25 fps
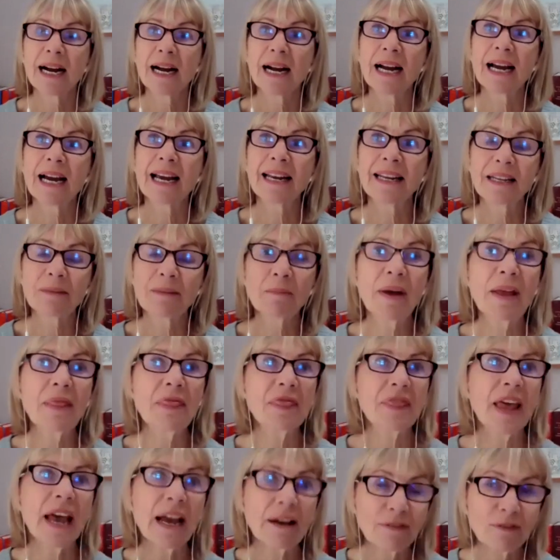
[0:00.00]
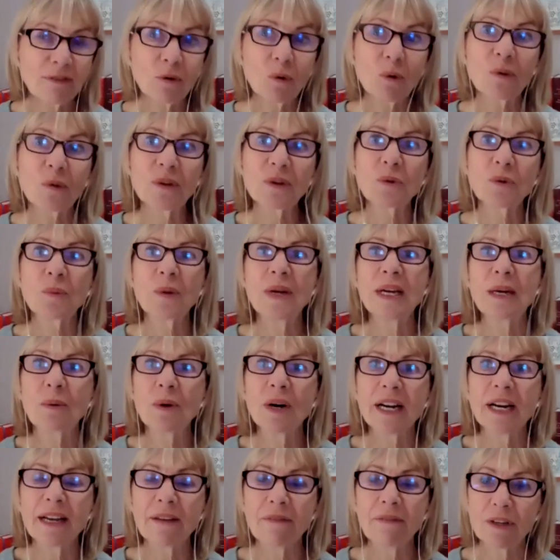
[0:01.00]
And it meant, therefore, that we
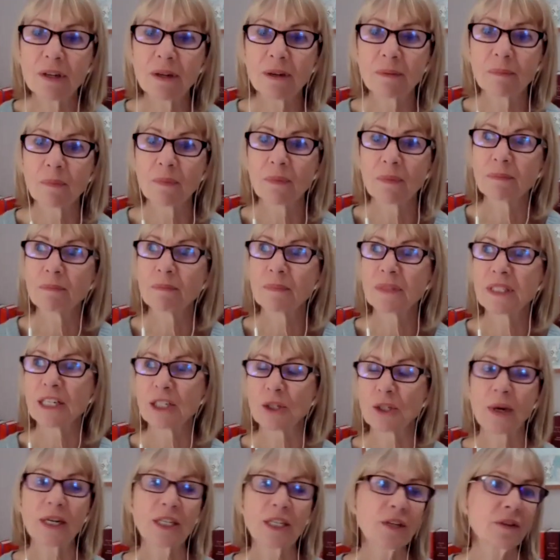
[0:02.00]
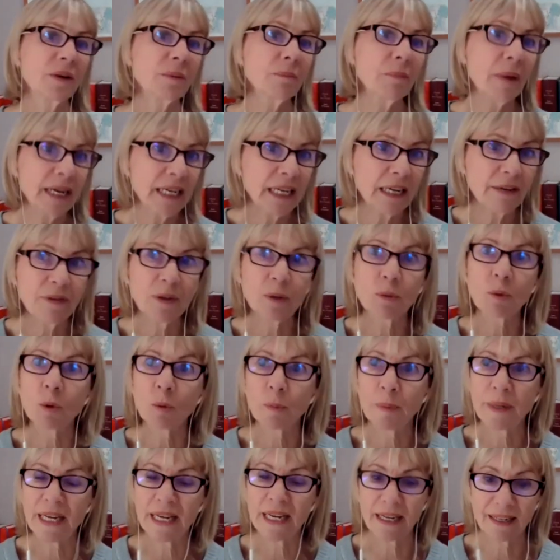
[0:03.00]
were in the situation that many of you will
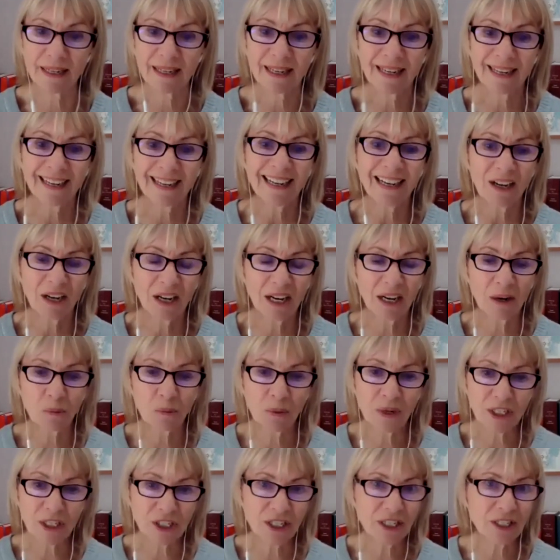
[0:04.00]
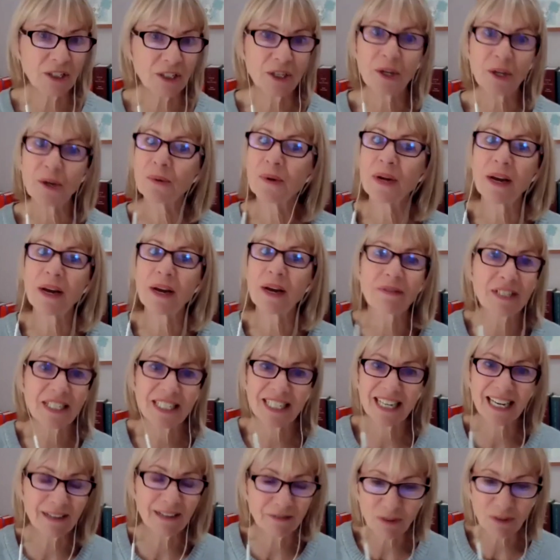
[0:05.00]
be in, uh, which is that you never
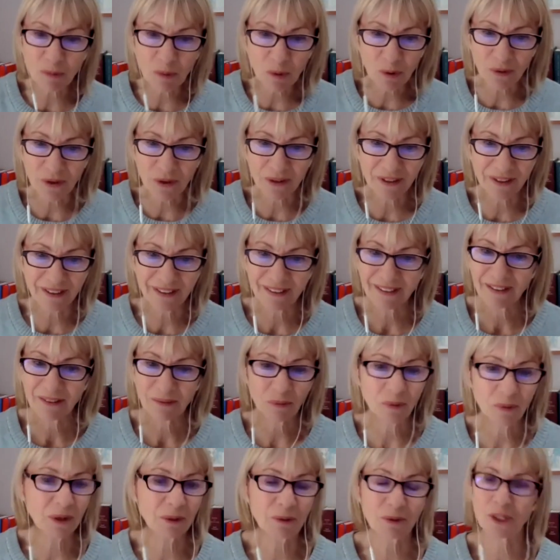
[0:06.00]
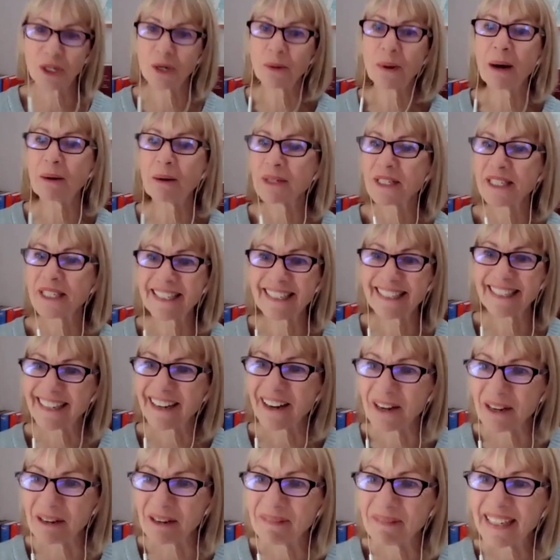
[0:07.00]
sleep for more than one or two hours at a time.